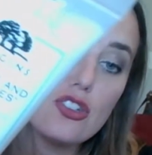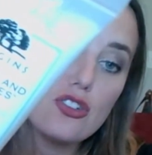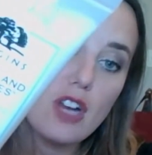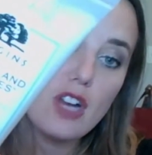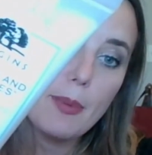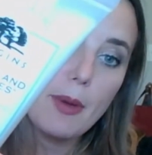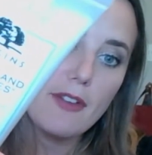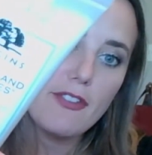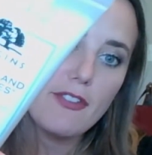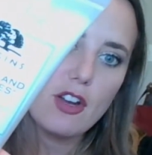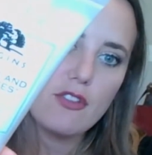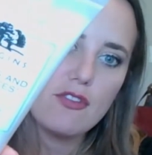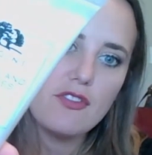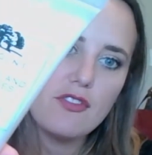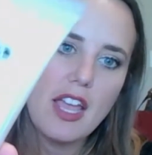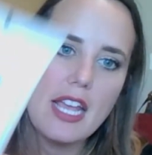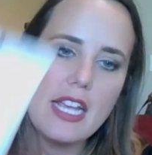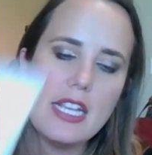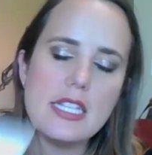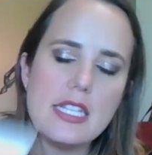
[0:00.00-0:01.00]
scrape off your
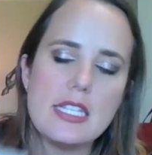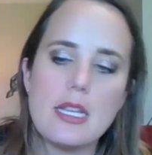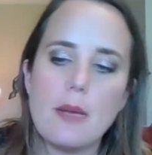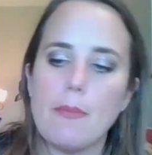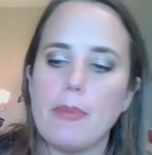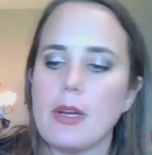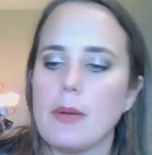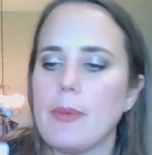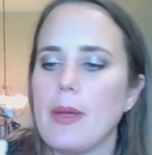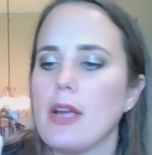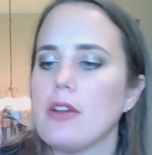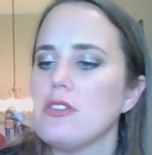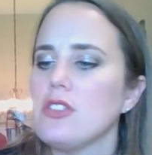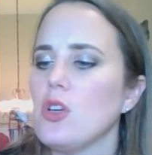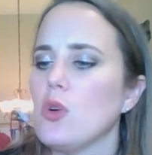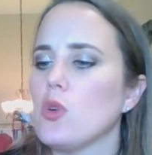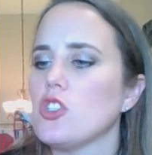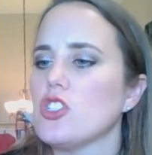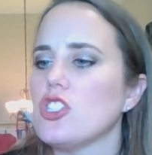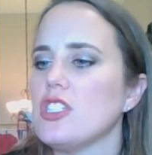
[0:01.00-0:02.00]
face, but apparently
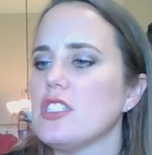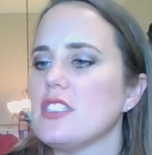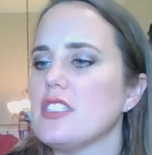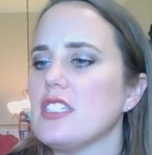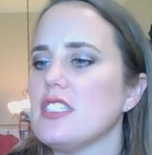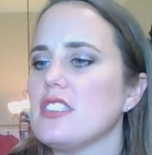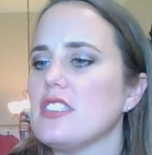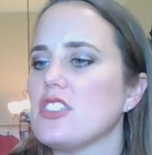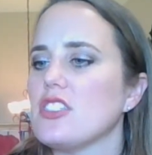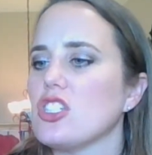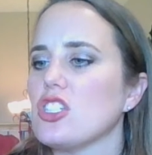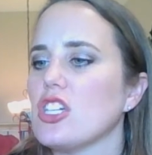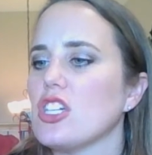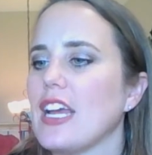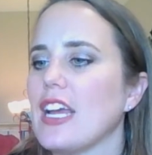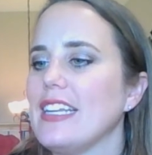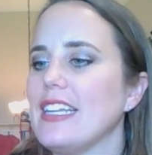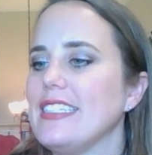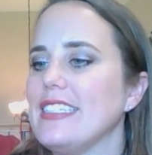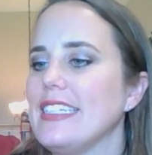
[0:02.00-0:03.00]
Origins thinks it's a good
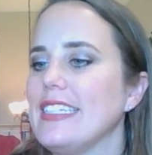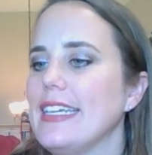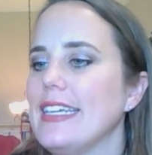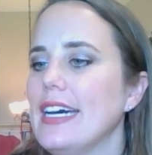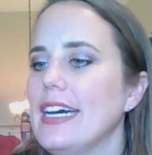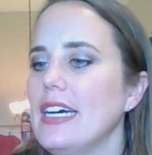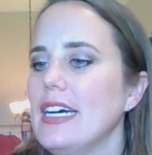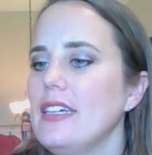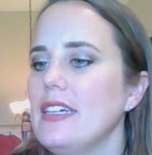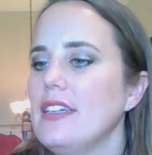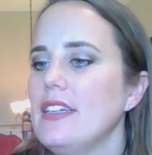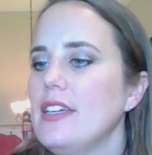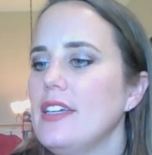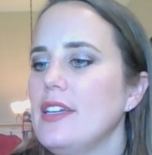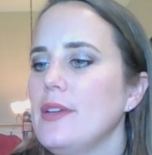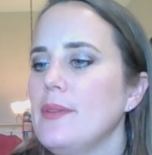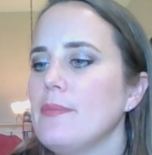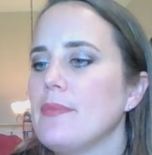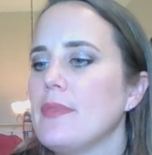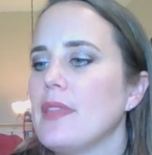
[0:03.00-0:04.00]
idea.
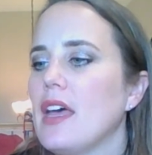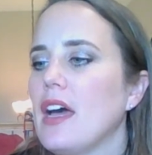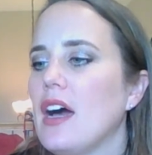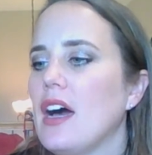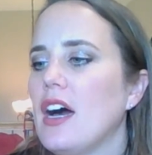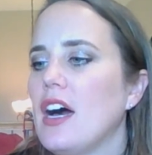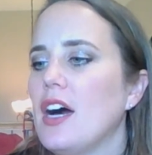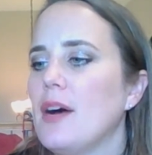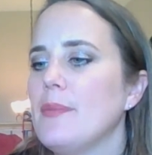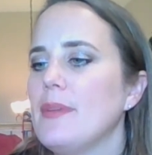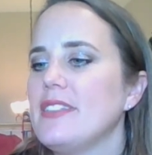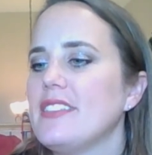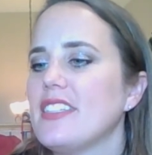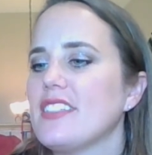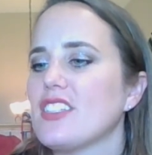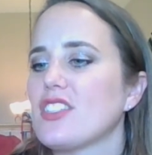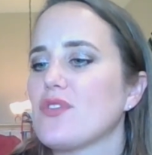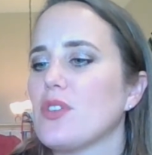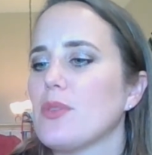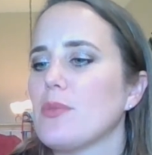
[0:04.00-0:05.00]
Um, it says
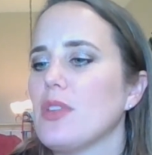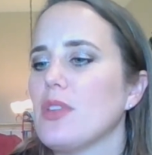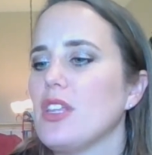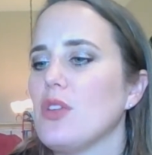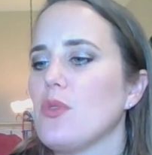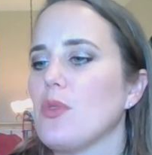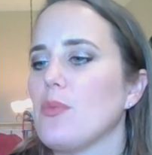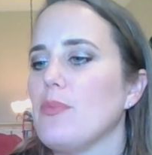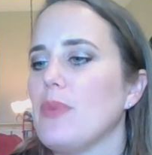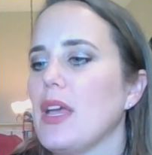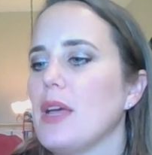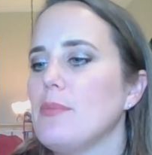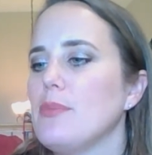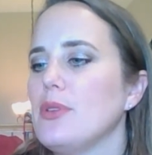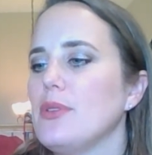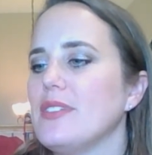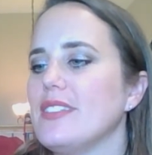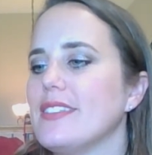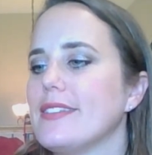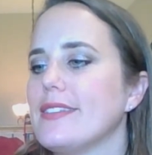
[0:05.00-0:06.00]
it's formulated with bamboo
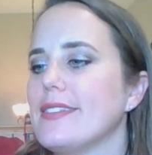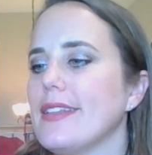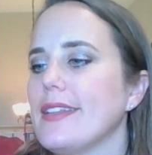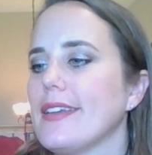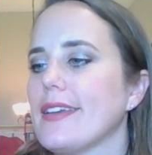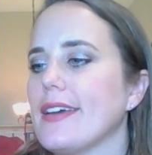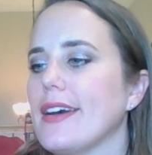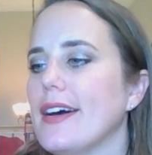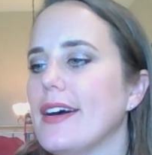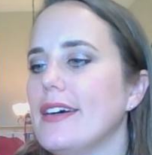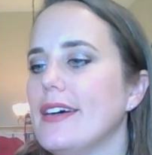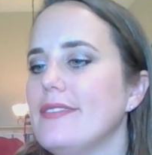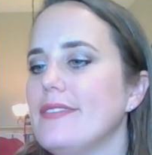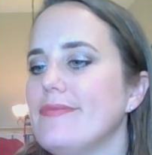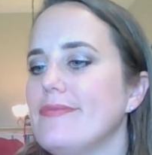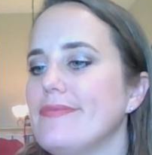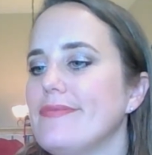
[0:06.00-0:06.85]
and silica.